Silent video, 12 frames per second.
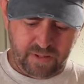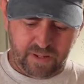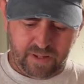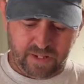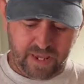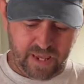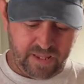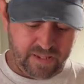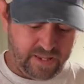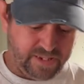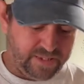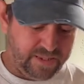again,
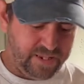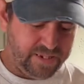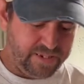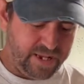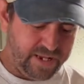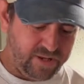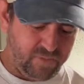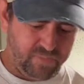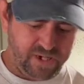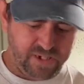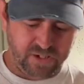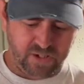these ain't gonna
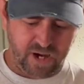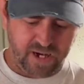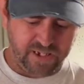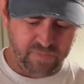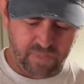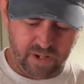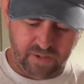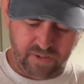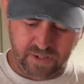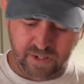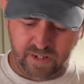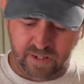be the straightest
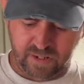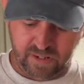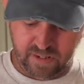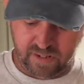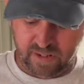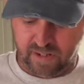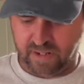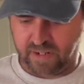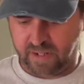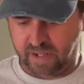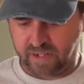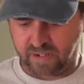bones in the
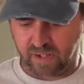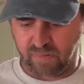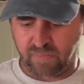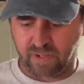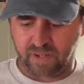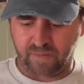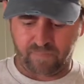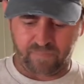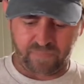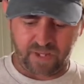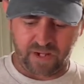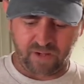country, but
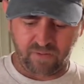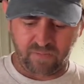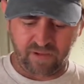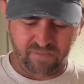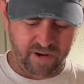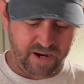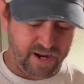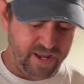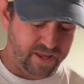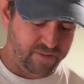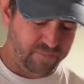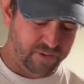they're gonna be very
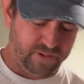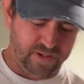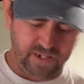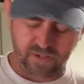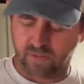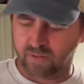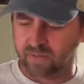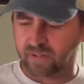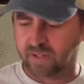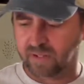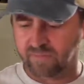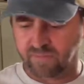edible, and that's what we're
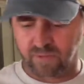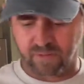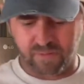looking for.